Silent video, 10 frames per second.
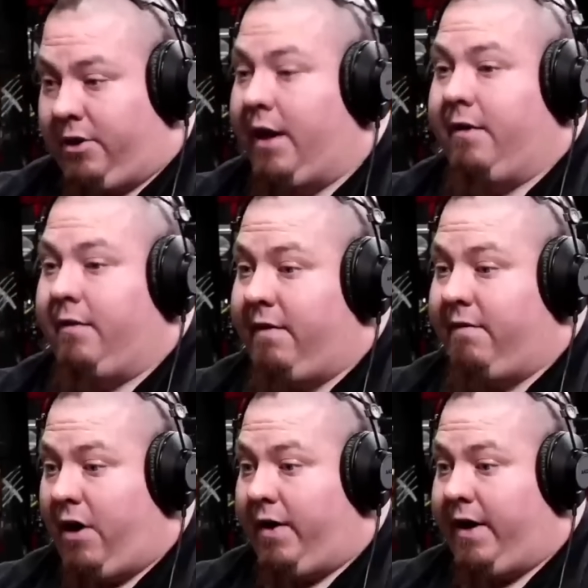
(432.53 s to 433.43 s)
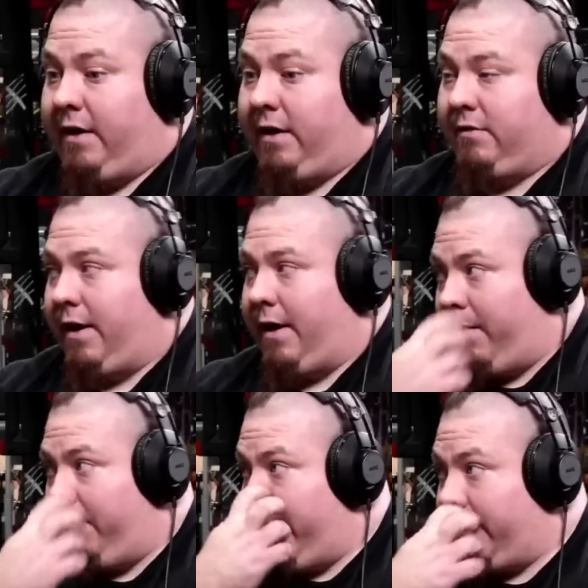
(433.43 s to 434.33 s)
a, a very
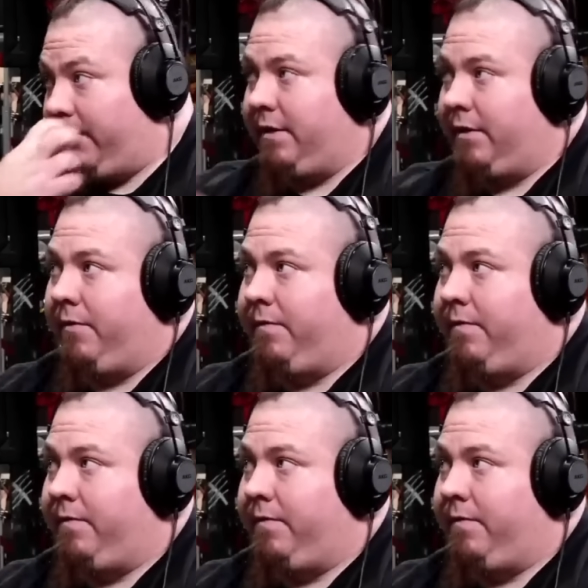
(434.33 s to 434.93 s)
um, a, you know,